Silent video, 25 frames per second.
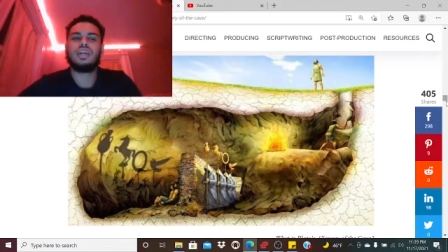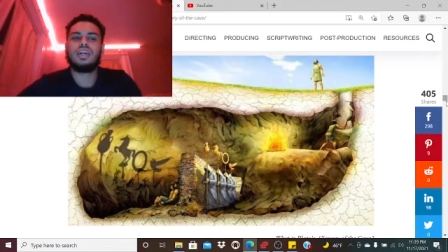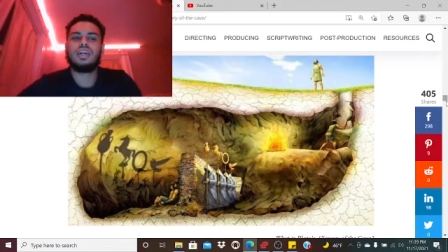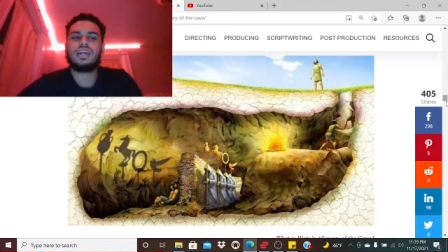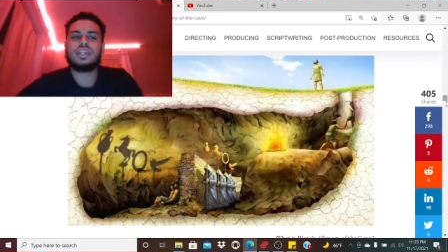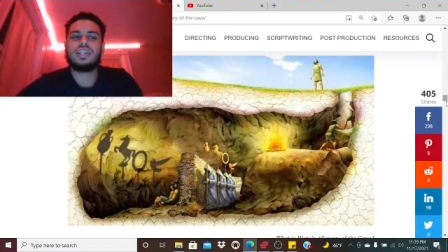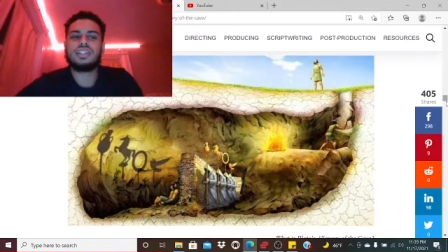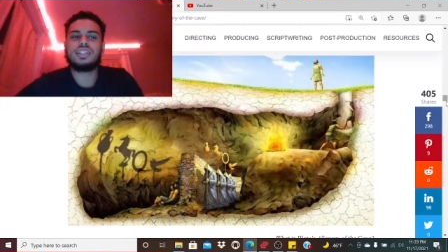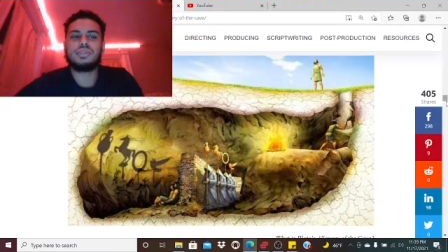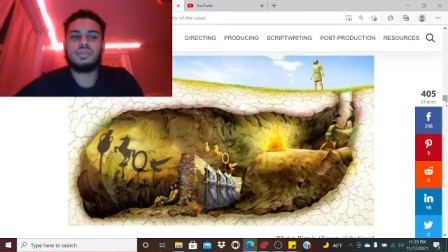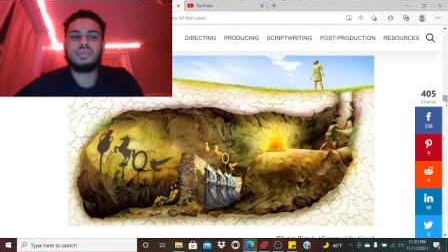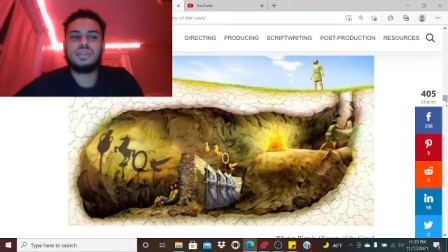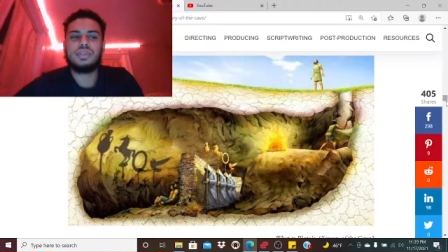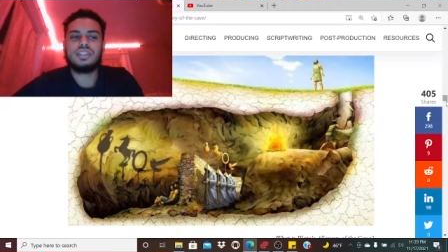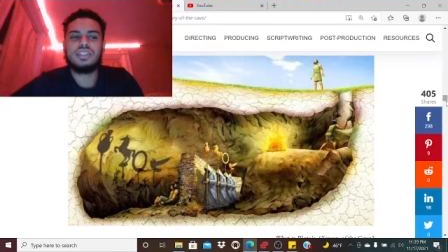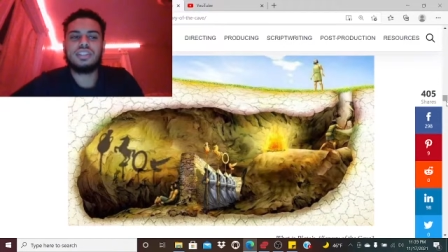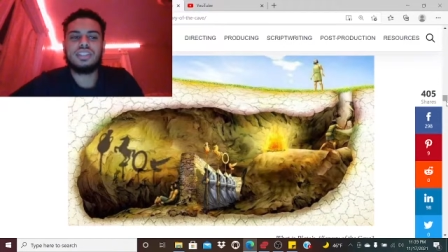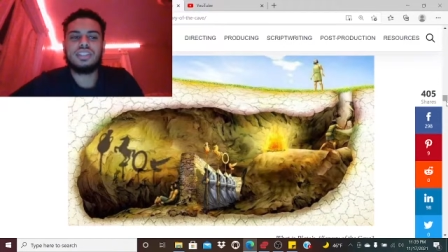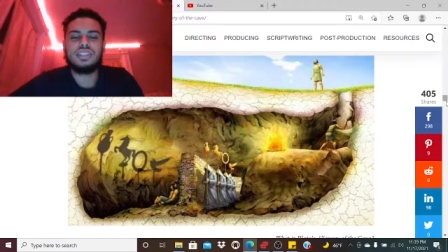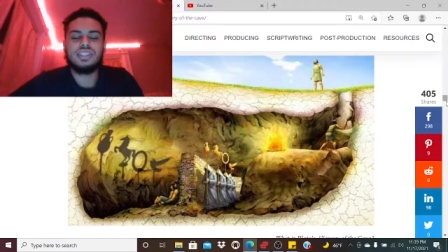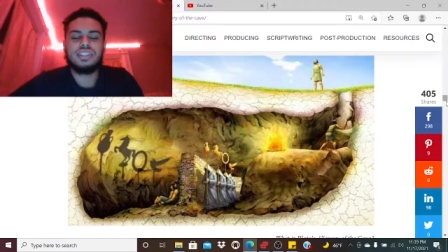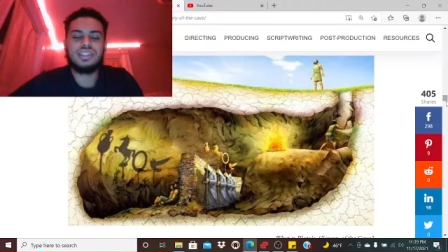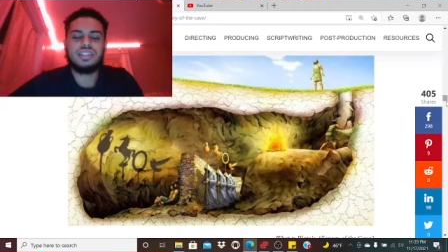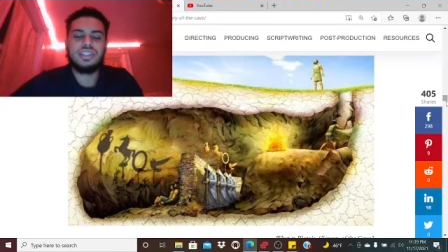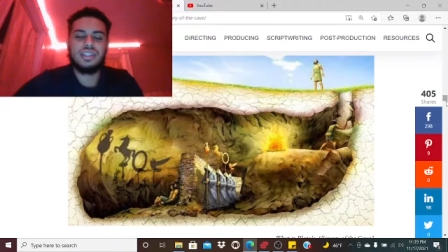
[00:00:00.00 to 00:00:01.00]
express
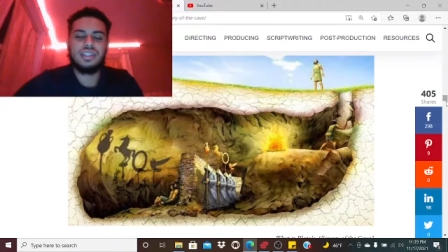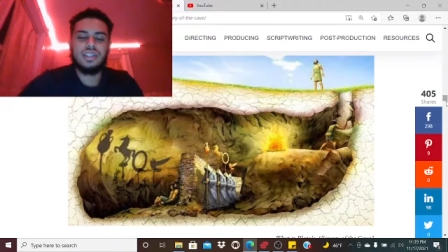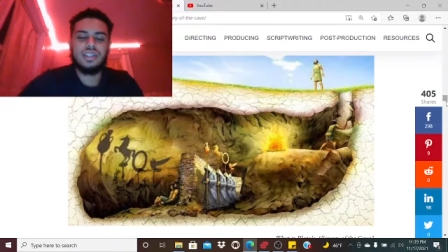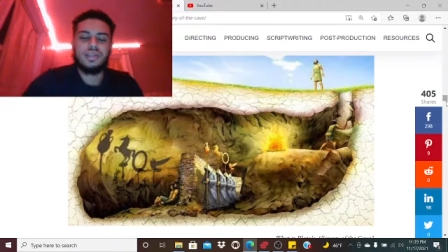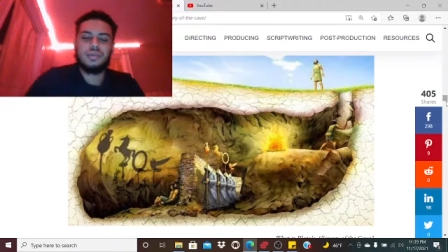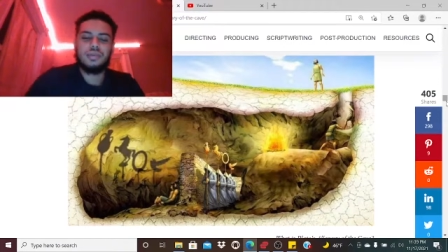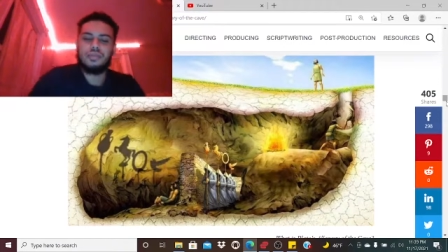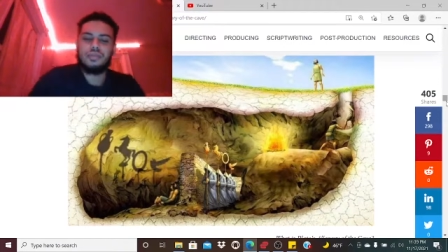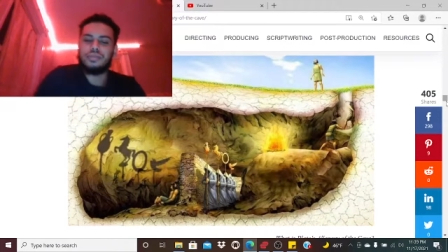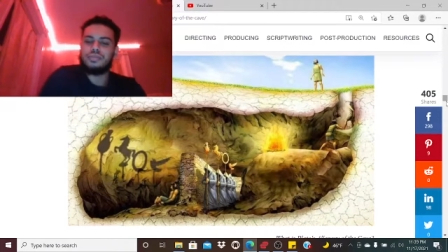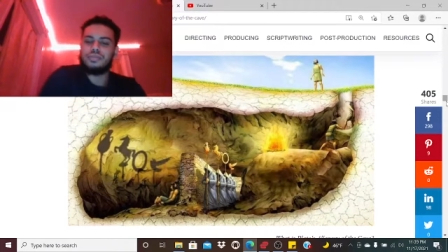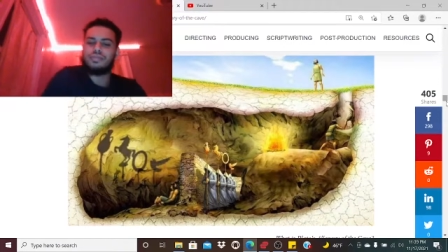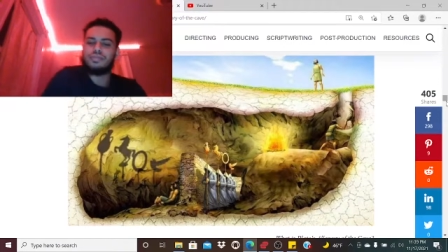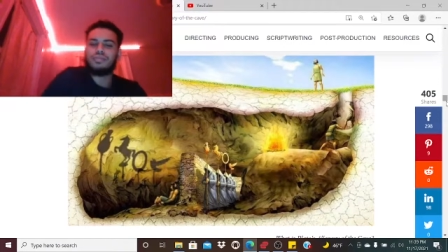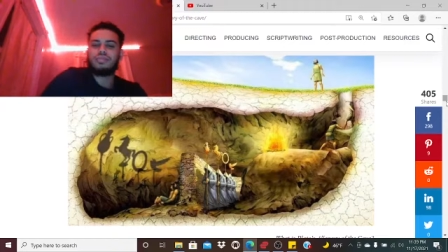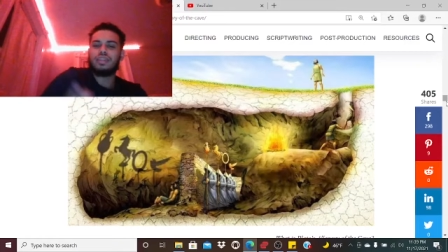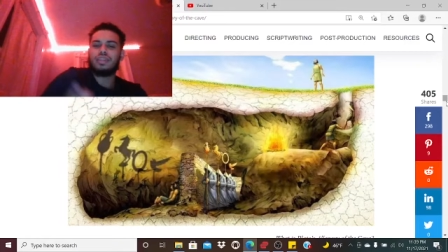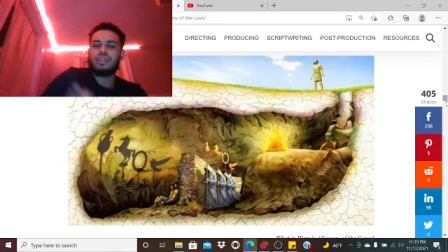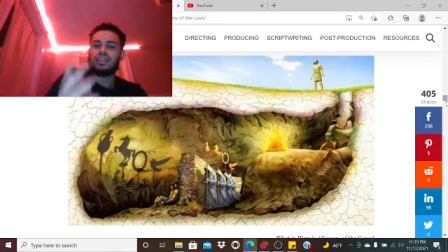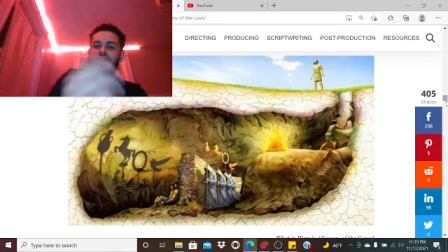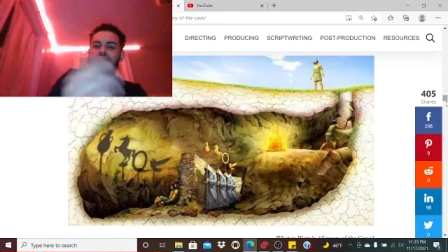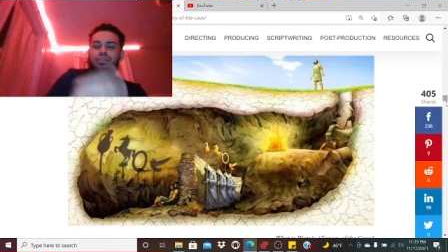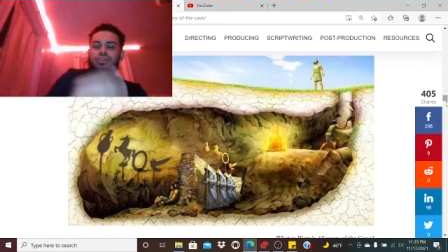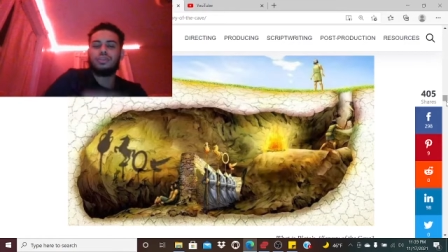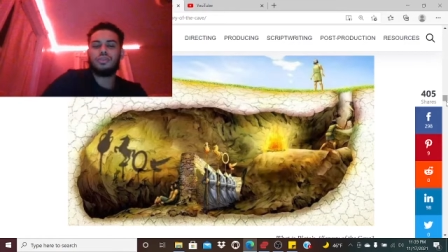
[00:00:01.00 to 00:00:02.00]
this um,
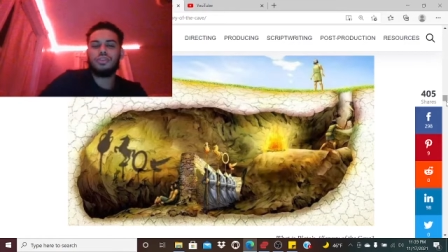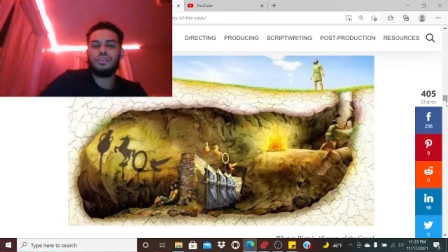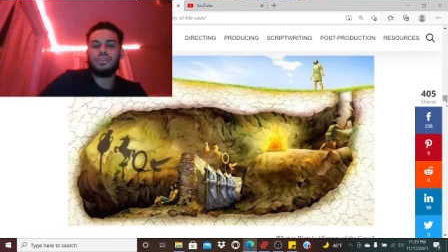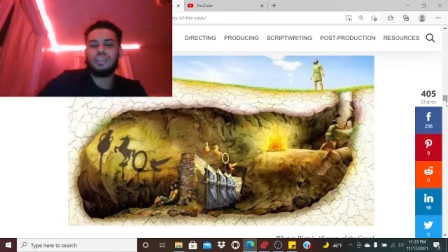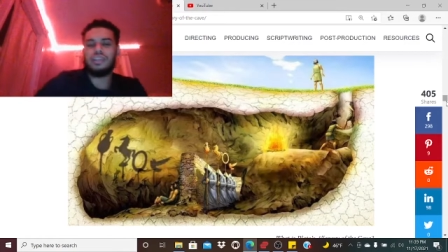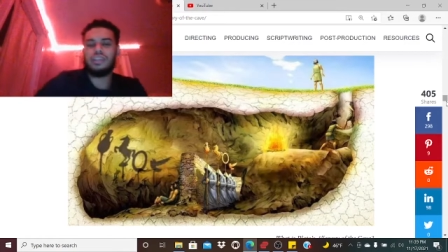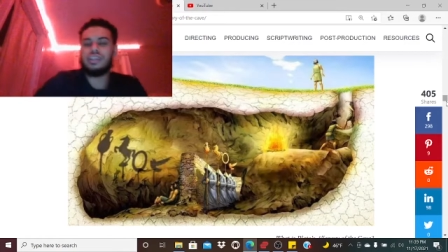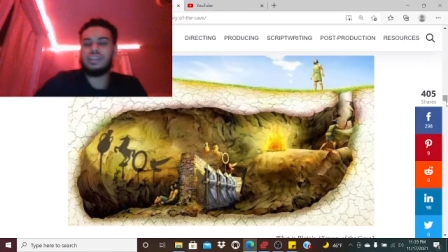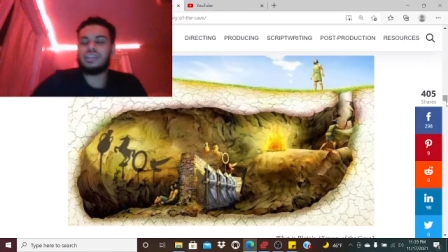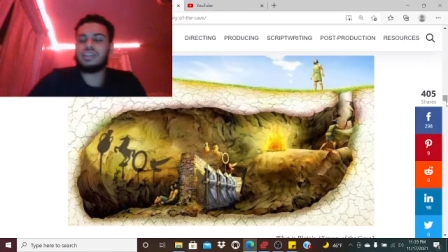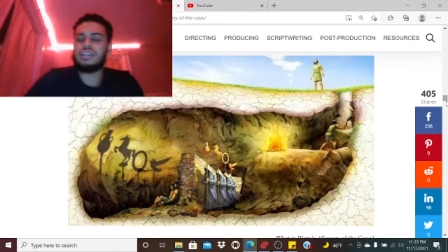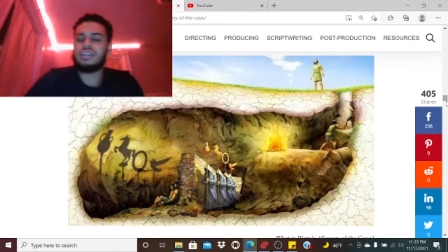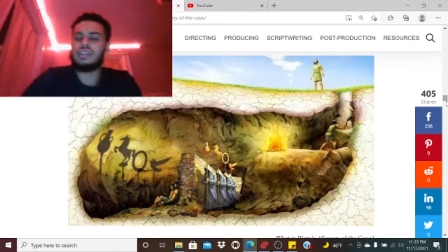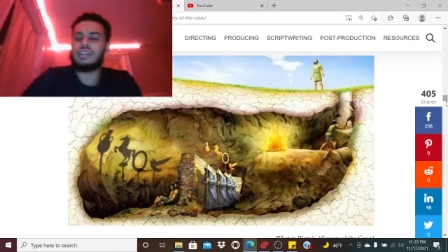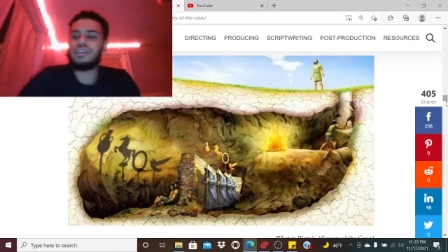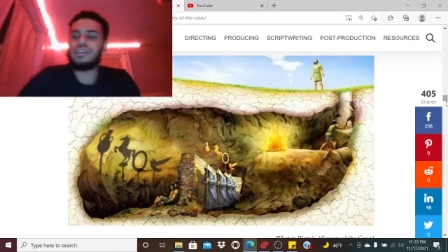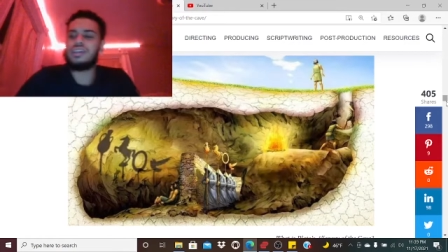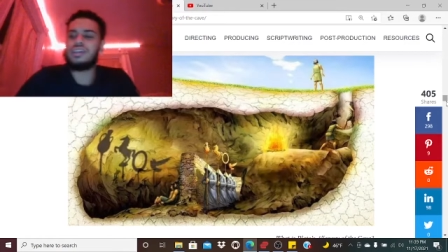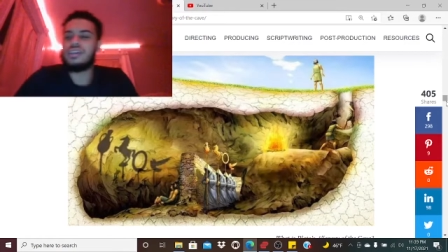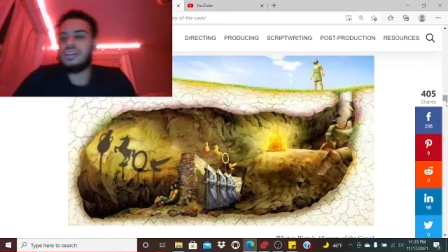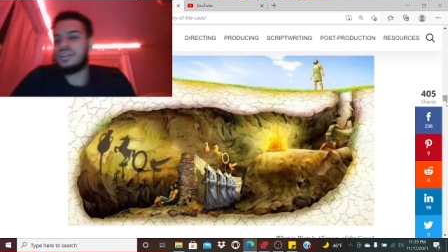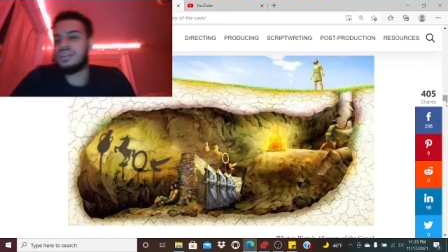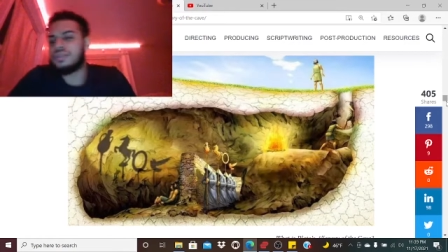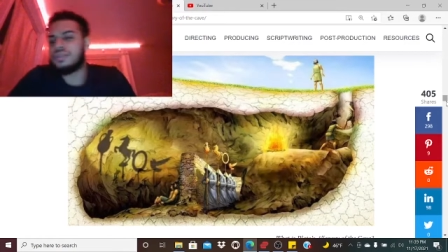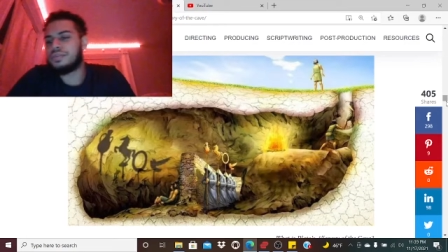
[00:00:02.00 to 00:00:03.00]
unique
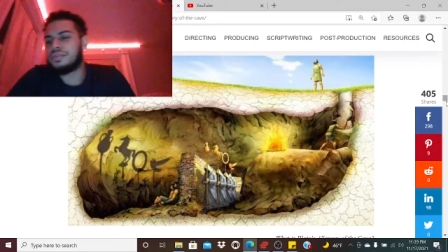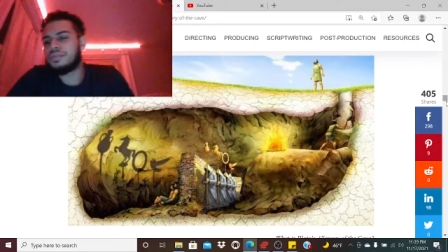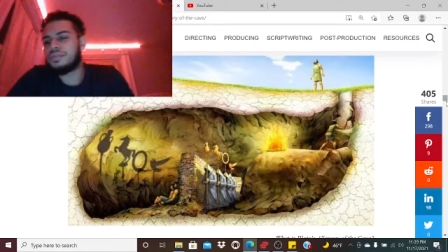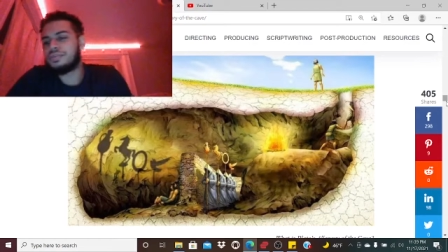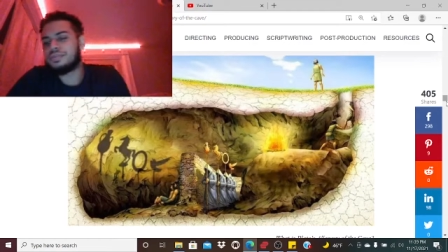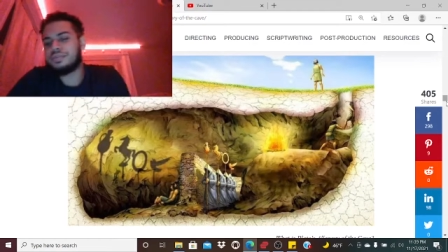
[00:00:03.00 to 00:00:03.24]
um,